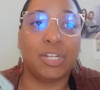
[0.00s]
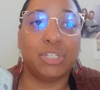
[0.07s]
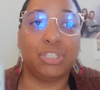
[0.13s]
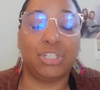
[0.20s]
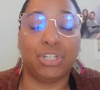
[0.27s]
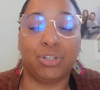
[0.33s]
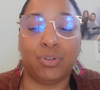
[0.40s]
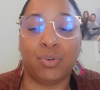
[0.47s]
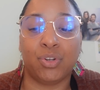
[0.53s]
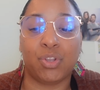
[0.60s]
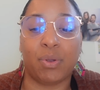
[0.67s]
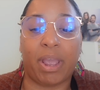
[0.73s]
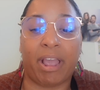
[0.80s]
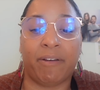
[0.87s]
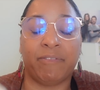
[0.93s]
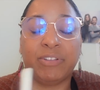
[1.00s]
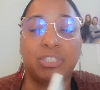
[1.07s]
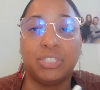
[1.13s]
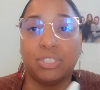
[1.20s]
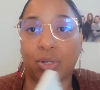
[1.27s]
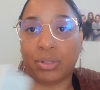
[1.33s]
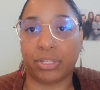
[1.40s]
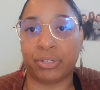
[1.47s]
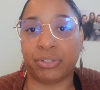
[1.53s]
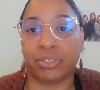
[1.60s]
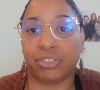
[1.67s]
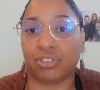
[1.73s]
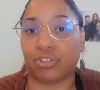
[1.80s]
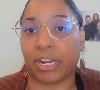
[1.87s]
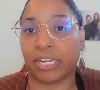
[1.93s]
Two, you have so little
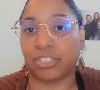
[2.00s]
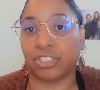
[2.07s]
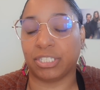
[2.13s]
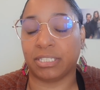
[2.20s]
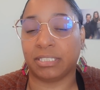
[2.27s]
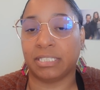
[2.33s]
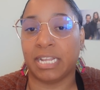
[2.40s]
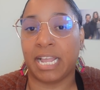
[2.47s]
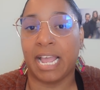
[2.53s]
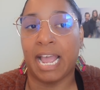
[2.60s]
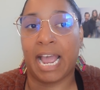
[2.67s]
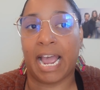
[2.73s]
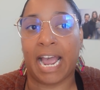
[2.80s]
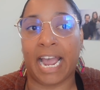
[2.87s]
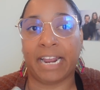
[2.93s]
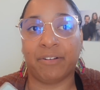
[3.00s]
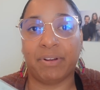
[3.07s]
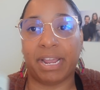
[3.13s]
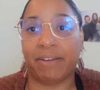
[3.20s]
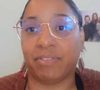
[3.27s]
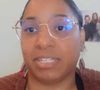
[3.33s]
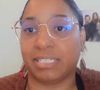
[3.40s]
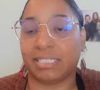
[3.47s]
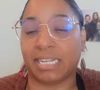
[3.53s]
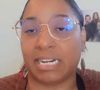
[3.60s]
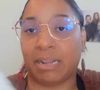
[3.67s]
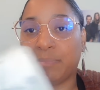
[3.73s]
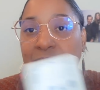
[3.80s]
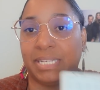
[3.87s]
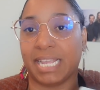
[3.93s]
distractions. I don't have this set
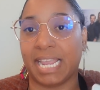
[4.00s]
up to